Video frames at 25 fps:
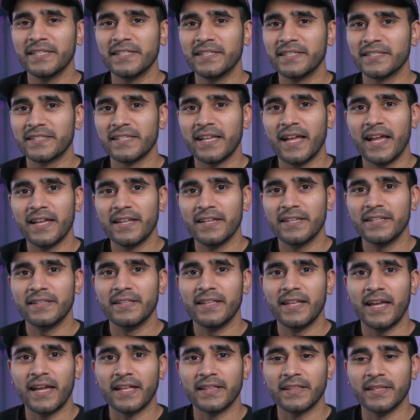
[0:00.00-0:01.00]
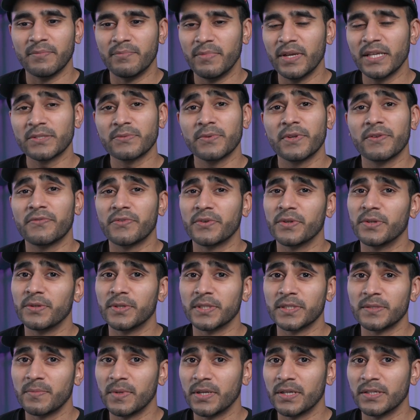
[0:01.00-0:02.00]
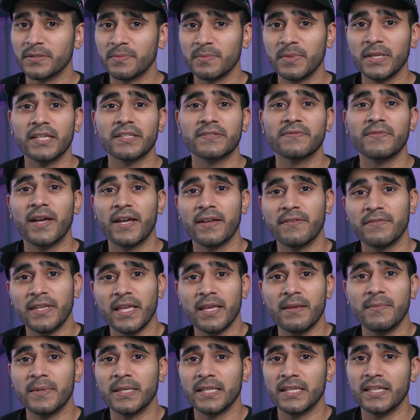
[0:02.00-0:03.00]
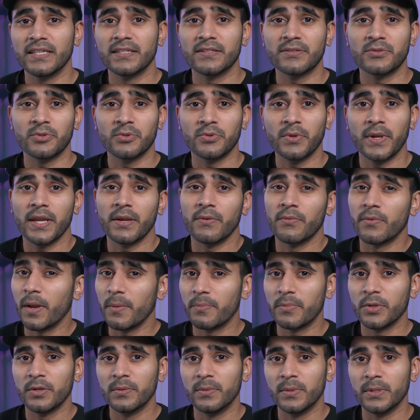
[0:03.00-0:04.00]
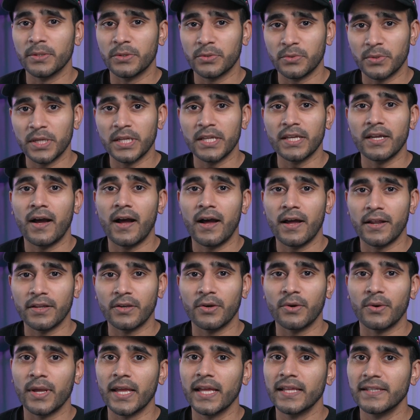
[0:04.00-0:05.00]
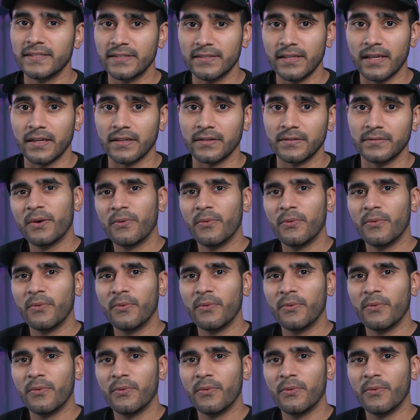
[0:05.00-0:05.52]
decided that the best way for you to experience PS5 gaming is through a reputable 3D audio headset.